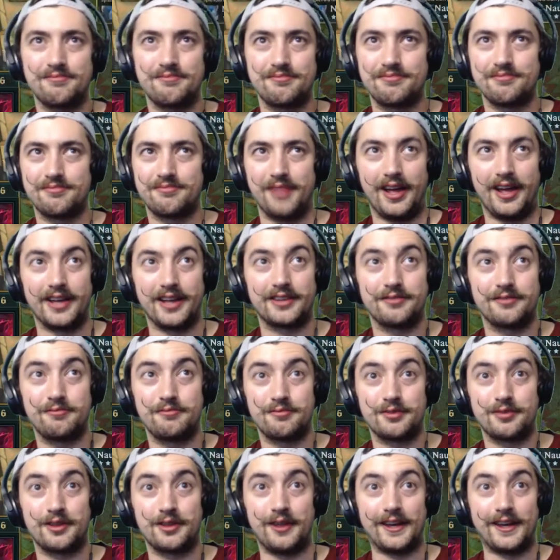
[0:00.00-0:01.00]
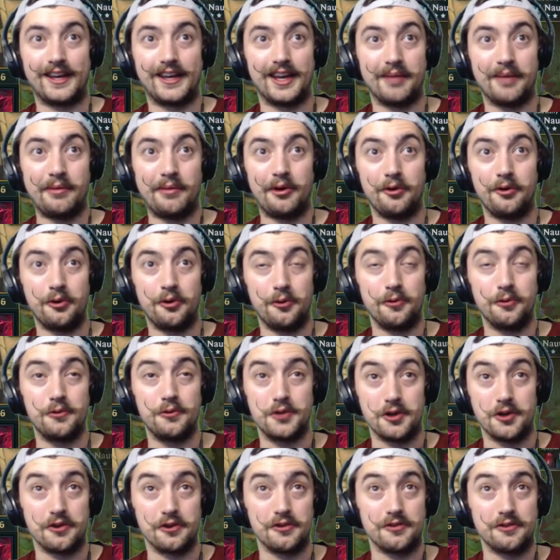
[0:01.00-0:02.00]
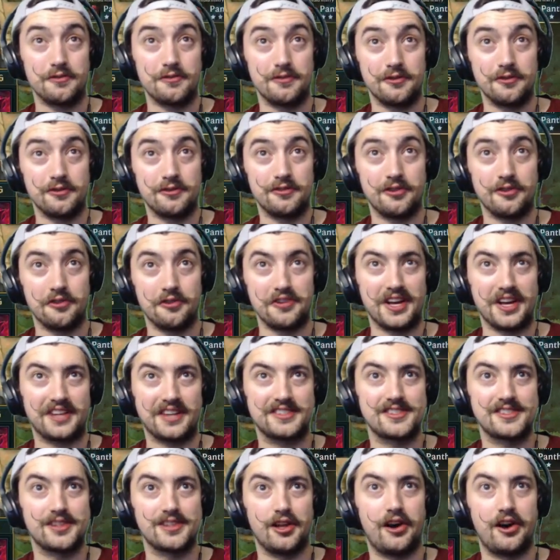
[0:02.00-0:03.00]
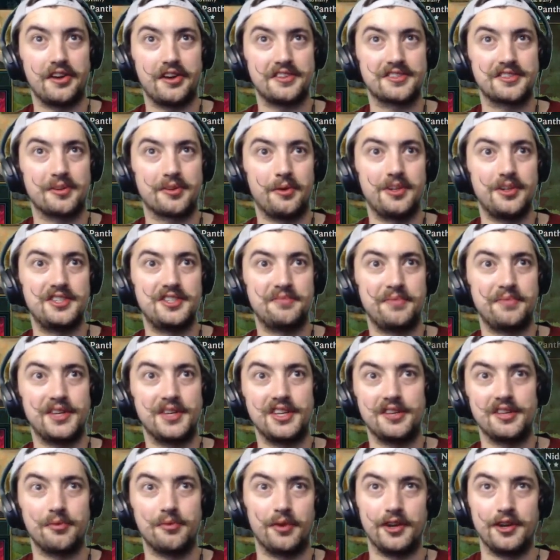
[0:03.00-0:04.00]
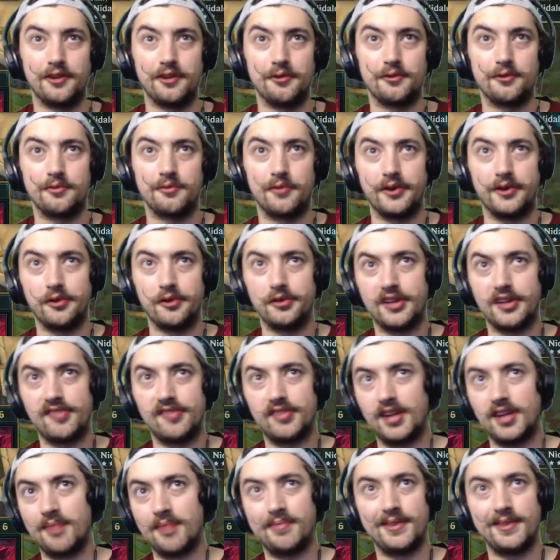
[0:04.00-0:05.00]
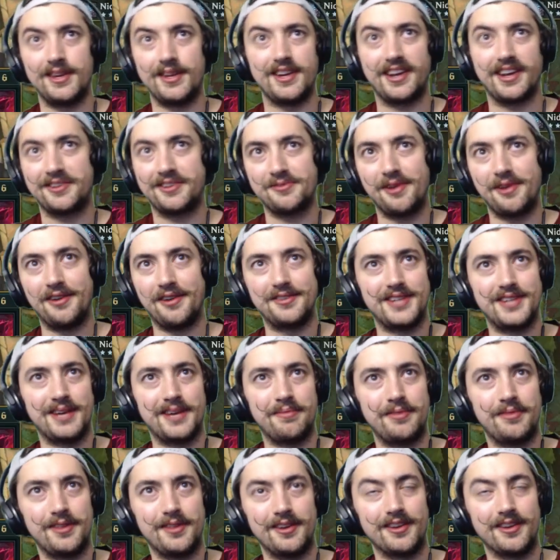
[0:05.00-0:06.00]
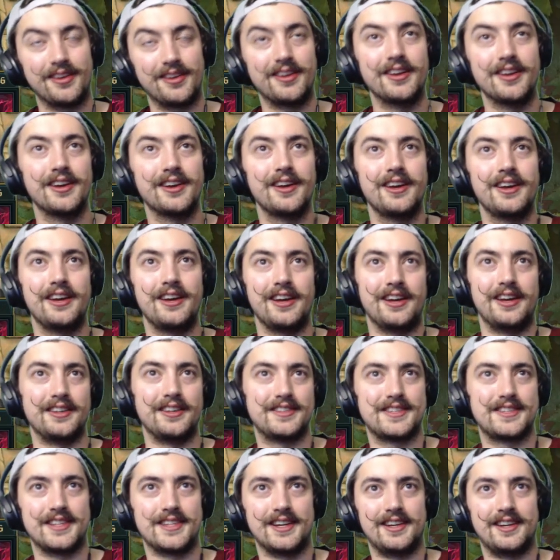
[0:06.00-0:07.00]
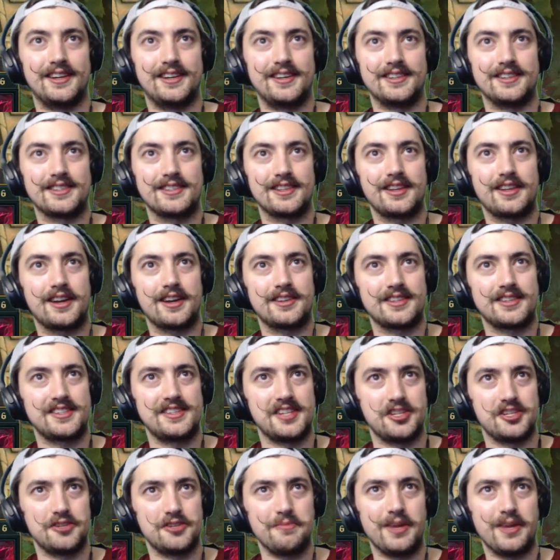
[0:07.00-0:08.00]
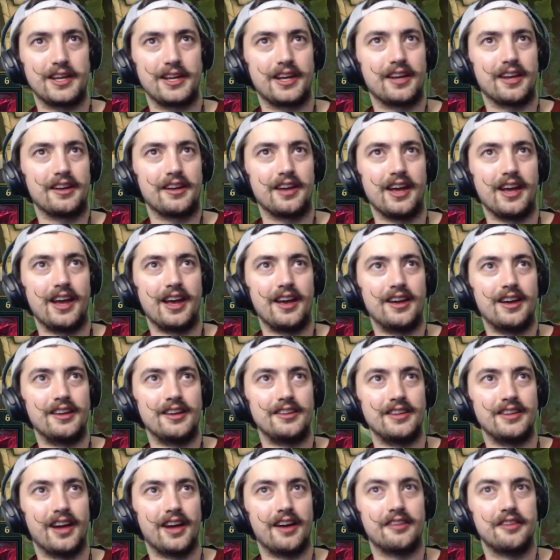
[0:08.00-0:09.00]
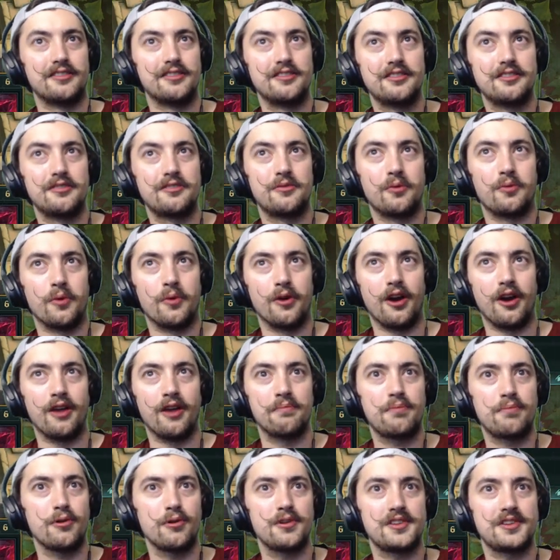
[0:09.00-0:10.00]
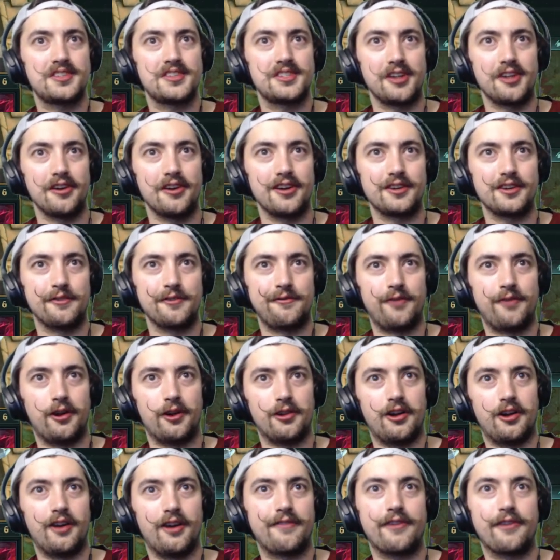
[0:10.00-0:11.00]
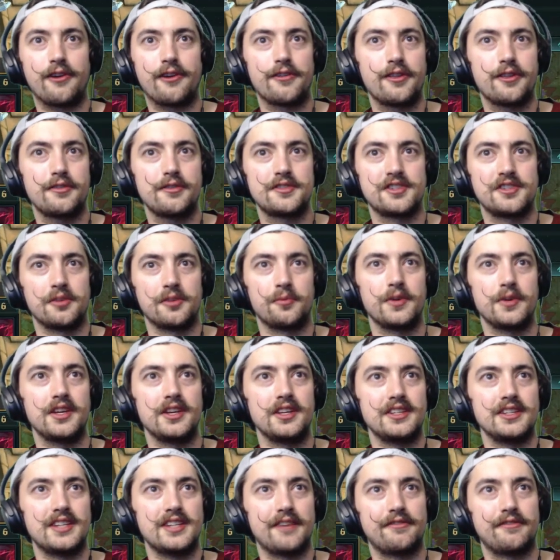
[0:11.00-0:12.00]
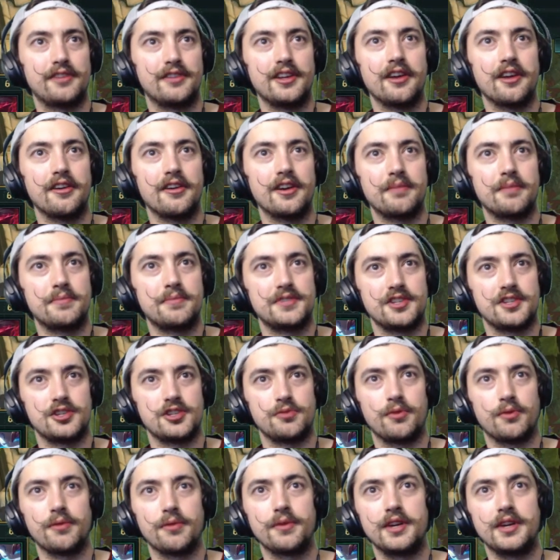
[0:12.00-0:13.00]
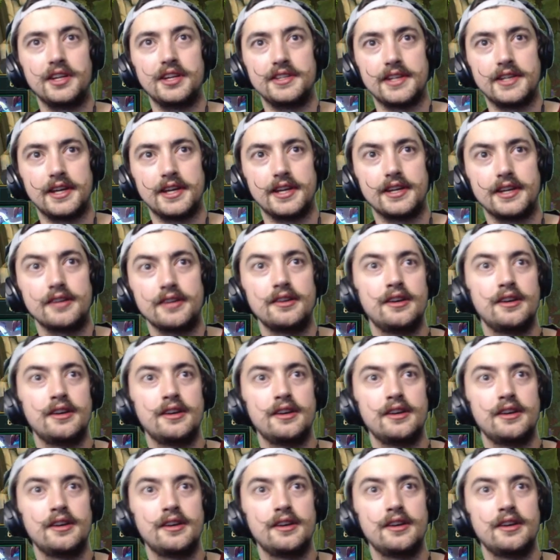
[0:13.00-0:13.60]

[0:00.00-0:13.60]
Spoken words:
like thinking about who your next slot is going to be when you level up in the next round type thing, it's a lot of decision making. And yeah, our board is starting to fall off here though, so we definitely are in a position where we need to hit.